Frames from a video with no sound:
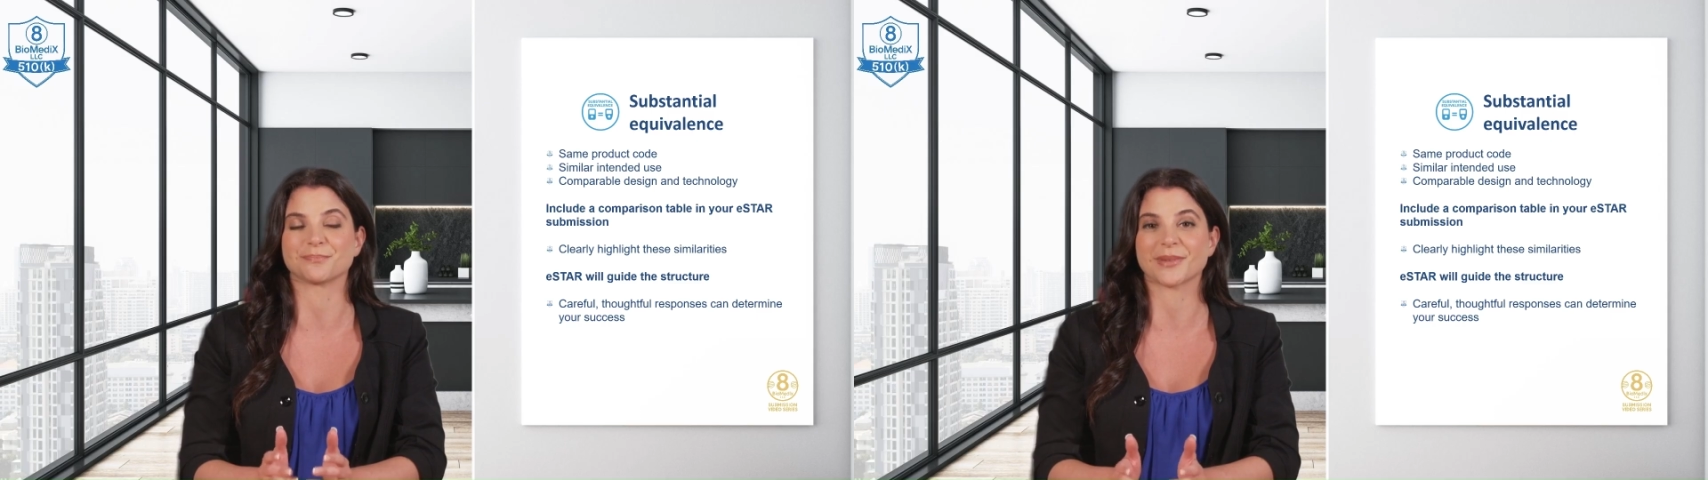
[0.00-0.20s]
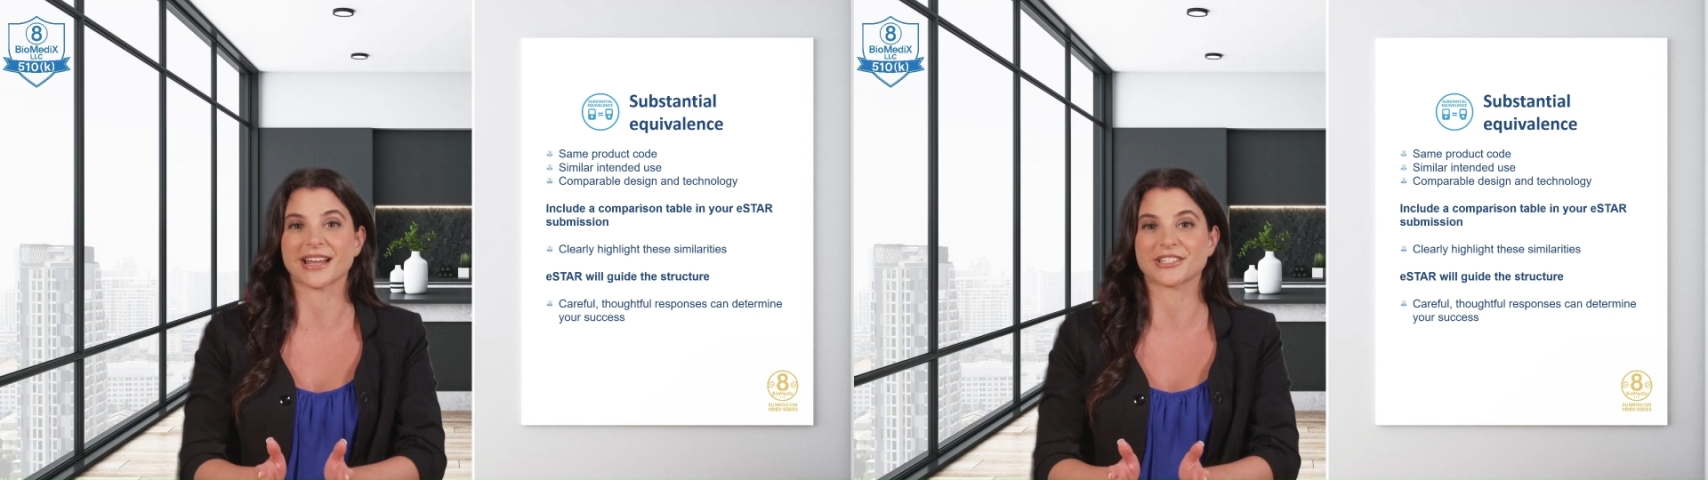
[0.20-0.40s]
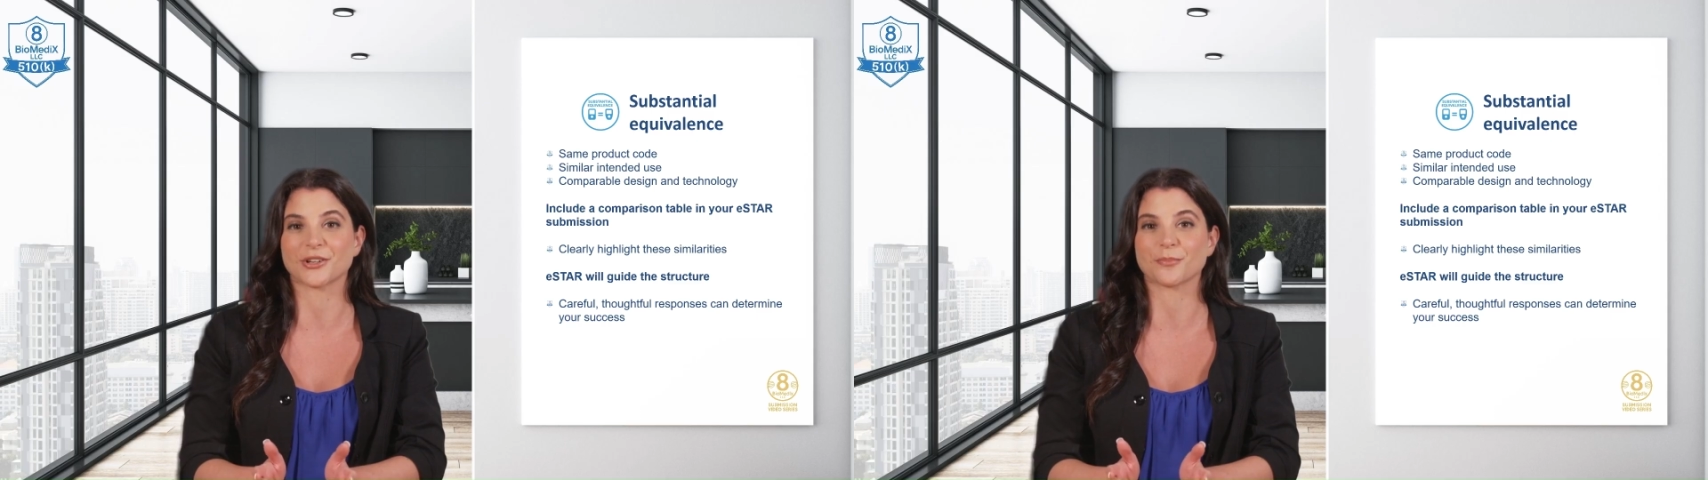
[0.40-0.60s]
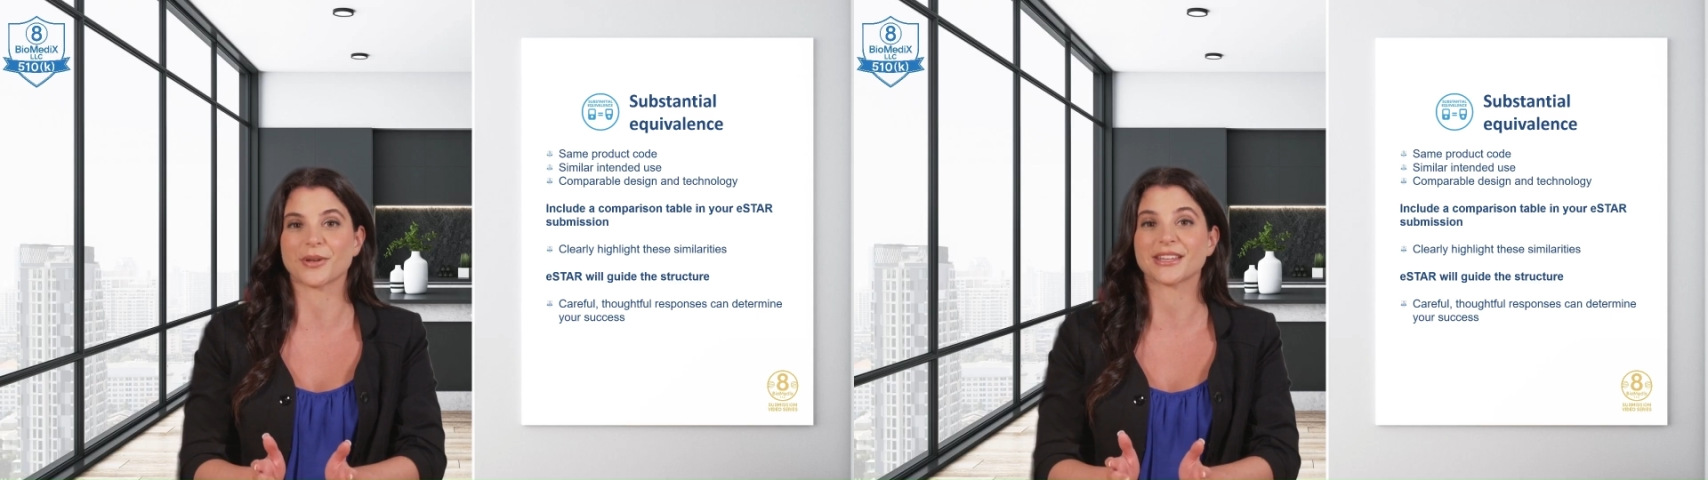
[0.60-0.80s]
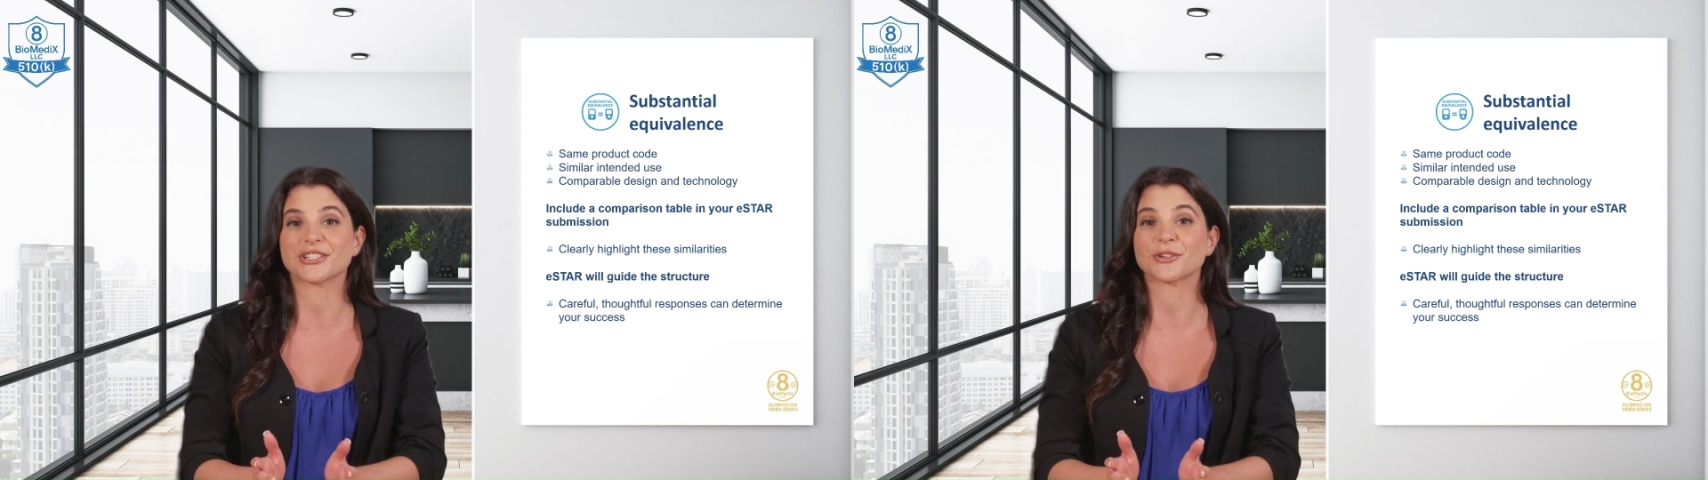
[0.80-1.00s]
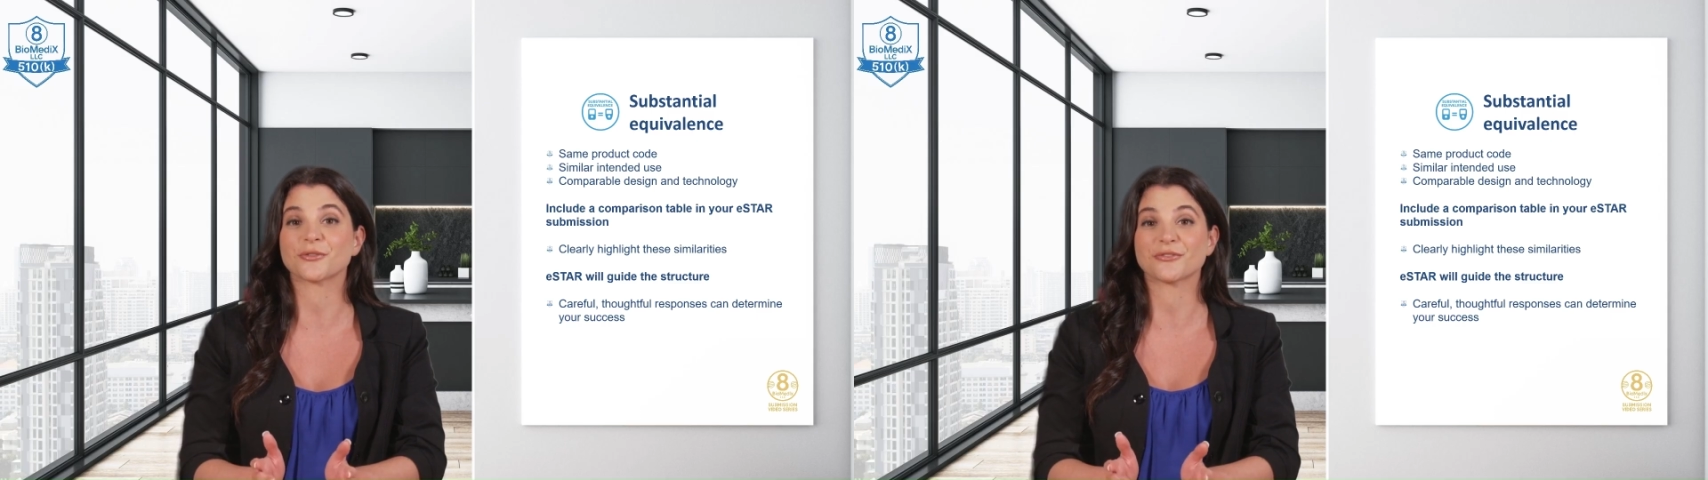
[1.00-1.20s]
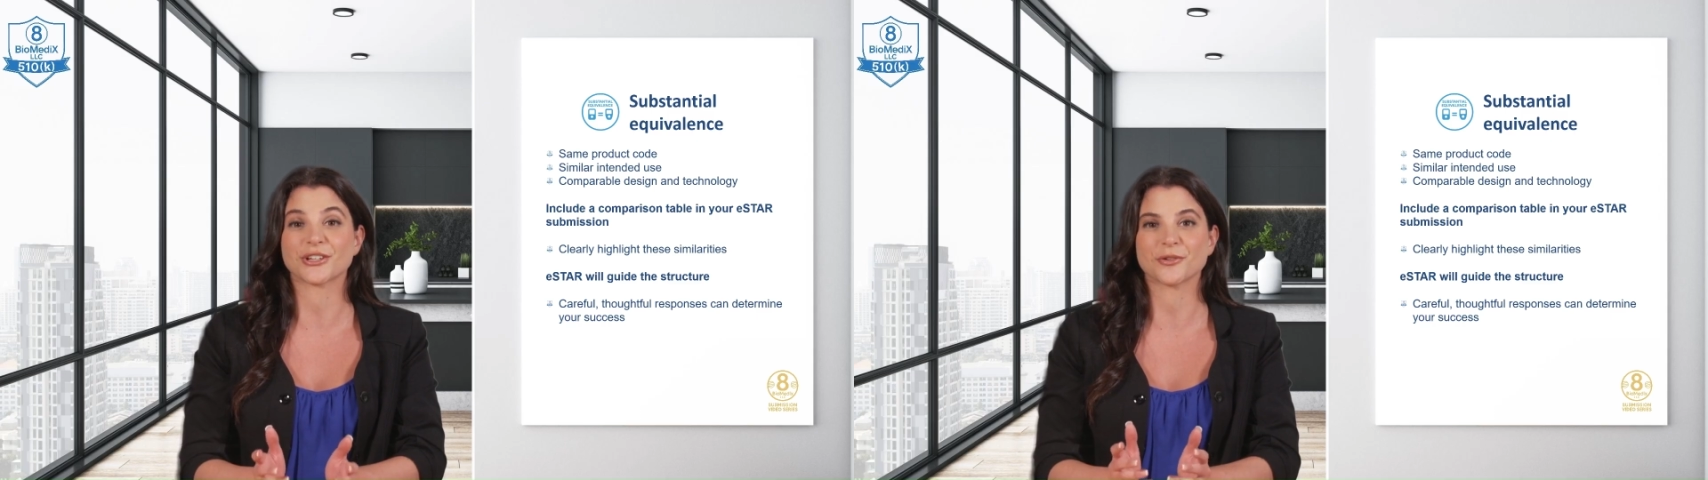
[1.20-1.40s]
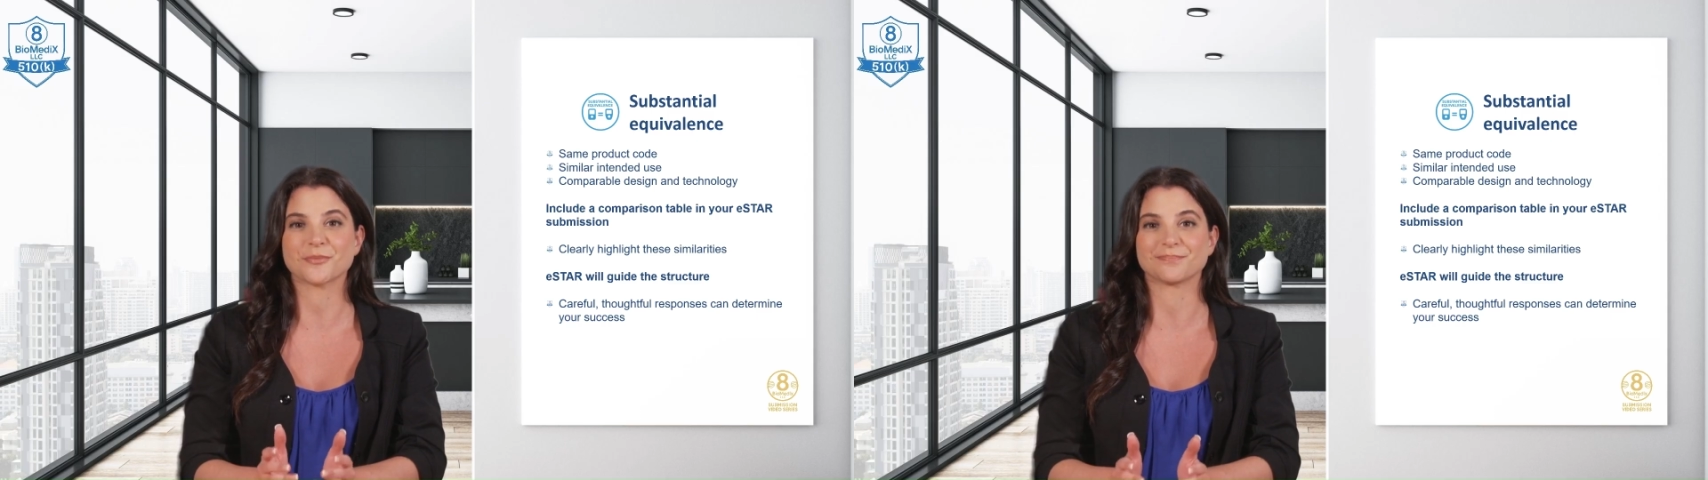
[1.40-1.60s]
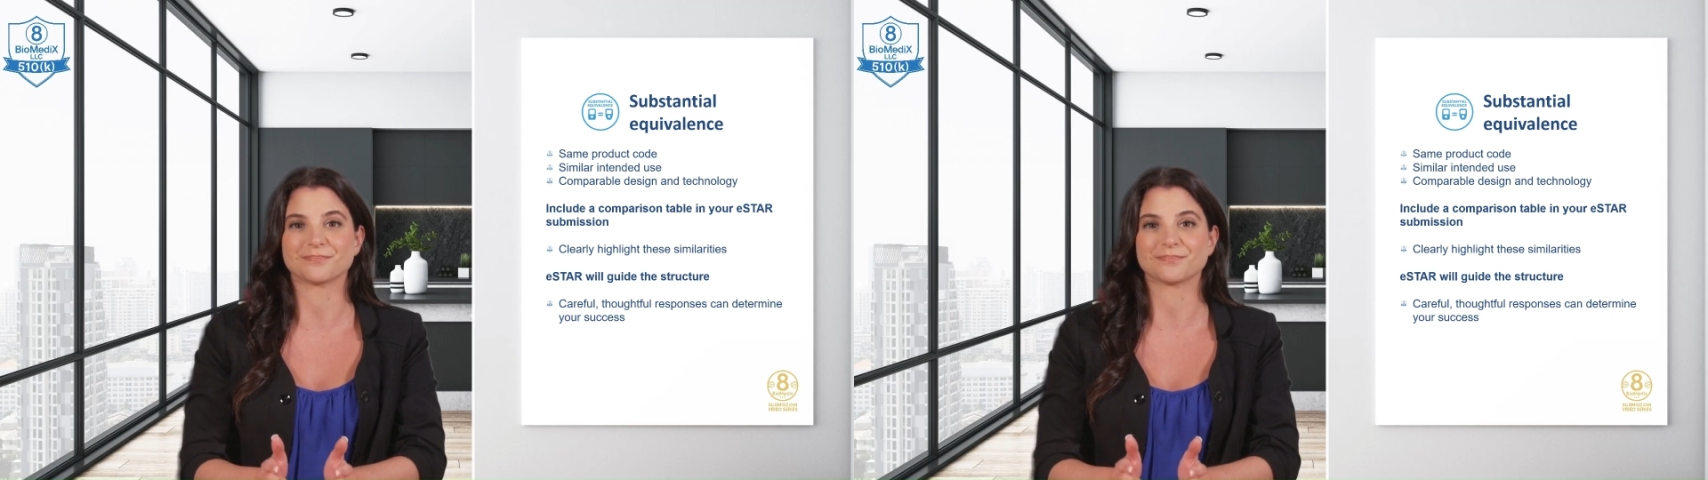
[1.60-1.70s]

makes or breaks your review.